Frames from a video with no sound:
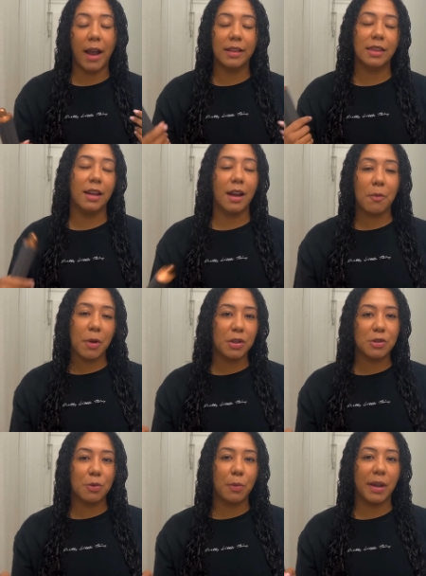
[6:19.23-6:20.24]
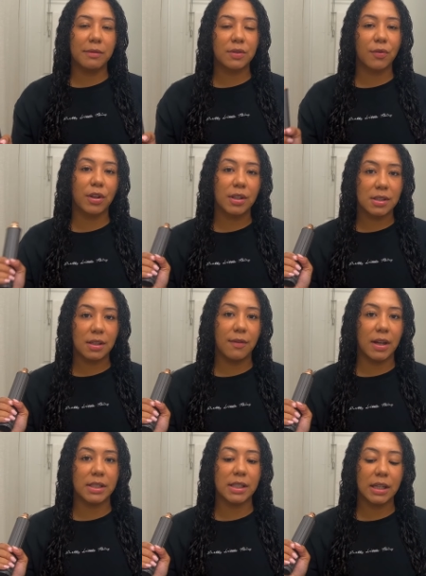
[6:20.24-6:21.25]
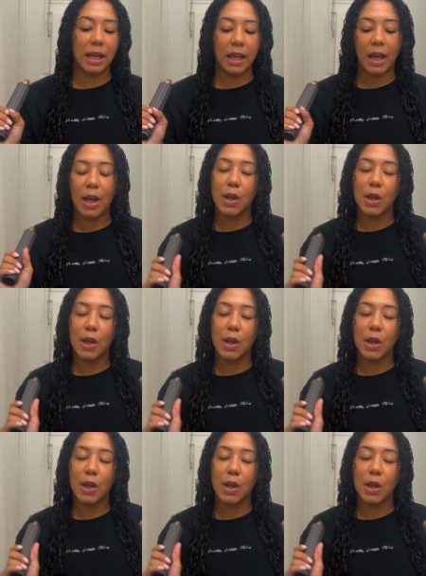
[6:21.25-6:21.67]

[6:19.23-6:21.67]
I think I wanna do waves for this event tonight.